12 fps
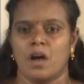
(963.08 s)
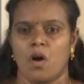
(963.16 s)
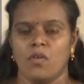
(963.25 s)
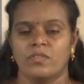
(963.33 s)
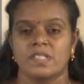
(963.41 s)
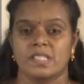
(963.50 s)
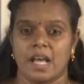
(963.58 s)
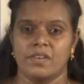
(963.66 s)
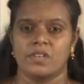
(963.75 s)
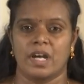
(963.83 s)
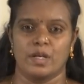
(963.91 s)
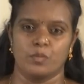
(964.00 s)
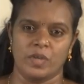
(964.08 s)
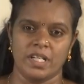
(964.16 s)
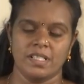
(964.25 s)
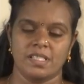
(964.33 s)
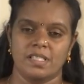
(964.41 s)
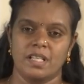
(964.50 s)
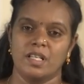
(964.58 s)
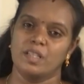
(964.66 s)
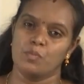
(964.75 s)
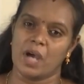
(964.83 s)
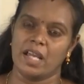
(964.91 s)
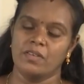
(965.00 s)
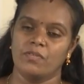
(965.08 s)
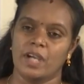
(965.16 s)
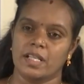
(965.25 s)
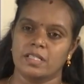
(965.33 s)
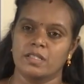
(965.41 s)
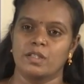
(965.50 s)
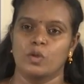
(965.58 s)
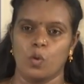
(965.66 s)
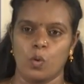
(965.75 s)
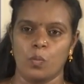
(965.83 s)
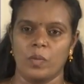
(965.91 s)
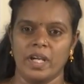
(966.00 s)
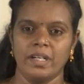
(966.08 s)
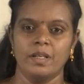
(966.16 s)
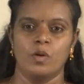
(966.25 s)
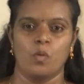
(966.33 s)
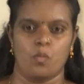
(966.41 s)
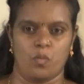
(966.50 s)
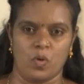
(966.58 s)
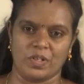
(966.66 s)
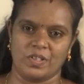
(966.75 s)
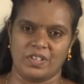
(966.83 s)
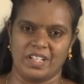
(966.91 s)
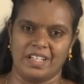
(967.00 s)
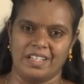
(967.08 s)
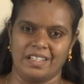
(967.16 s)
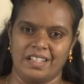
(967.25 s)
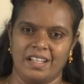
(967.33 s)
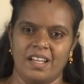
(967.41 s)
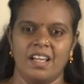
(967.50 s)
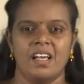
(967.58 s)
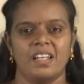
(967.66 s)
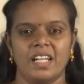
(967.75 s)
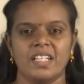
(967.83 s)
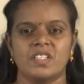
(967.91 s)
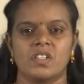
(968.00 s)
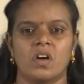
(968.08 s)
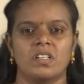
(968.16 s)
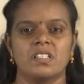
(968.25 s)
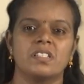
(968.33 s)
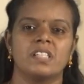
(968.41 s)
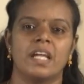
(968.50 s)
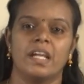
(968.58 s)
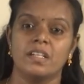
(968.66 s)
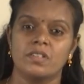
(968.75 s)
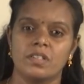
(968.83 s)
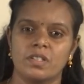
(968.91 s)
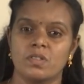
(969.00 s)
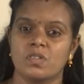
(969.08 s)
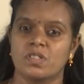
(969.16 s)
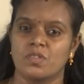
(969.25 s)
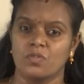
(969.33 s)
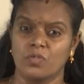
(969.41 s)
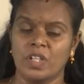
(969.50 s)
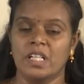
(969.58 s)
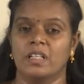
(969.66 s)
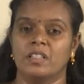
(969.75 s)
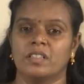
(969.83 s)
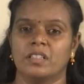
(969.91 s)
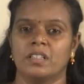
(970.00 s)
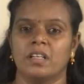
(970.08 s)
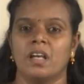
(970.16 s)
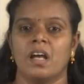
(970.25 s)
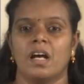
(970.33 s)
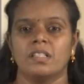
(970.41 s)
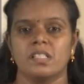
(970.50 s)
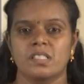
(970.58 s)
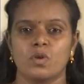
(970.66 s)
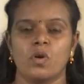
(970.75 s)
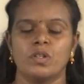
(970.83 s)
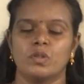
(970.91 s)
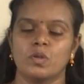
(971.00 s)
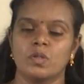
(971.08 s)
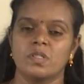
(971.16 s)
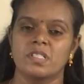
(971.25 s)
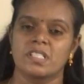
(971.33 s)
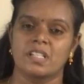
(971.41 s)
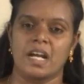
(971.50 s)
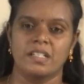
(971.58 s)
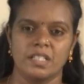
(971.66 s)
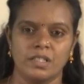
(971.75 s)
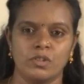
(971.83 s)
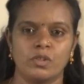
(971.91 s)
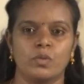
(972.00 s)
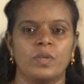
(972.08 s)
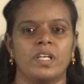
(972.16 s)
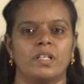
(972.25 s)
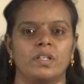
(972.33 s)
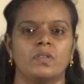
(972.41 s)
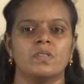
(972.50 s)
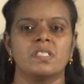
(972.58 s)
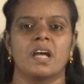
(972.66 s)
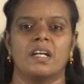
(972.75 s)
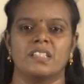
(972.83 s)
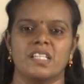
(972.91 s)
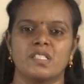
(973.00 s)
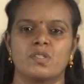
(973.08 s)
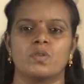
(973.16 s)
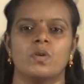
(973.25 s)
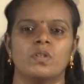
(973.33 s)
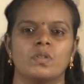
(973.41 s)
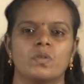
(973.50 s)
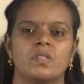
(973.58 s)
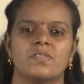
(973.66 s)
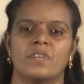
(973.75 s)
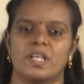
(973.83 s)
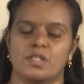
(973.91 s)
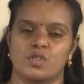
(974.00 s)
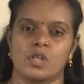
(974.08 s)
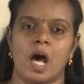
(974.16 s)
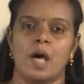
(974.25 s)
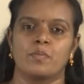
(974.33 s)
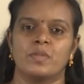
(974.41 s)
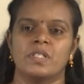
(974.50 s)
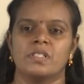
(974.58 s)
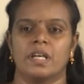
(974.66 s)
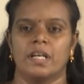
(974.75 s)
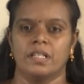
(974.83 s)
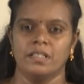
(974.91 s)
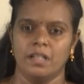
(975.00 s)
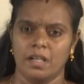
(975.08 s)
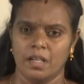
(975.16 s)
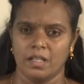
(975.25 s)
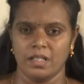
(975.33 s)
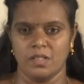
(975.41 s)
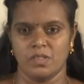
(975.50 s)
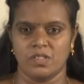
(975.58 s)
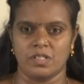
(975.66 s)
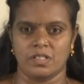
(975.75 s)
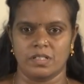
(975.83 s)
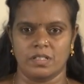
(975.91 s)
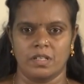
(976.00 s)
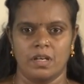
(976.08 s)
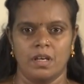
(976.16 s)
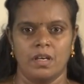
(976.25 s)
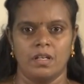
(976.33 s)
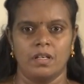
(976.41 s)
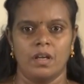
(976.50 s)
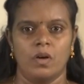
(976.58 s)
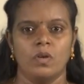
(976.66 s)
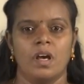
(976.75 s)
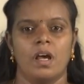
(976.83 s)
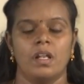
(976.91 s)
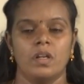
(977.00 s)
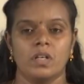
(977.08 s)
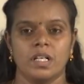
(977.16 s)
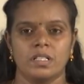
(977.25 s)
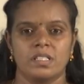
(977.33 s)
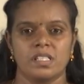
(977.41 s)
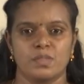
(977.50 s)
of sun-dried bricks, then they manufactured homemade pottery. Later on, they introduced wheel. And the stone tools continue to be in use, and these stone tools were sharpened and used, children. Now, look at this